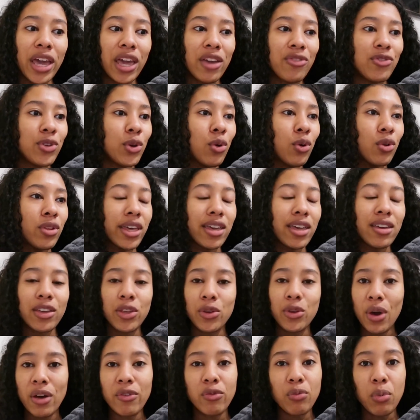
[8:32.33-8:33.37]
if you're like
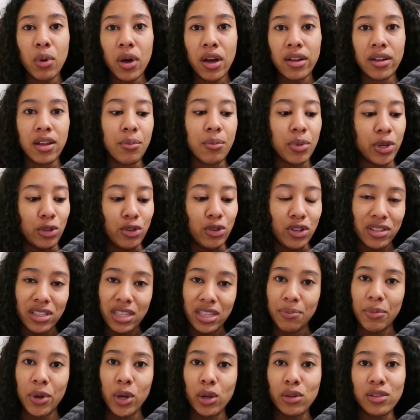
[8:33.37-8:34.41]
you have a partner but you just
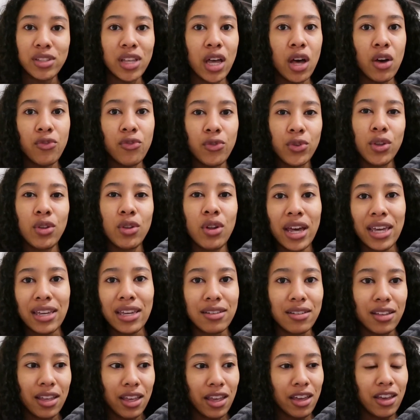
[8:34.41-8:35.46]
sleep by yourself or you
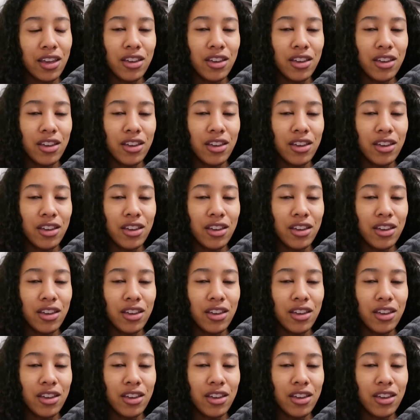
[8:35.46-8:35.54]
like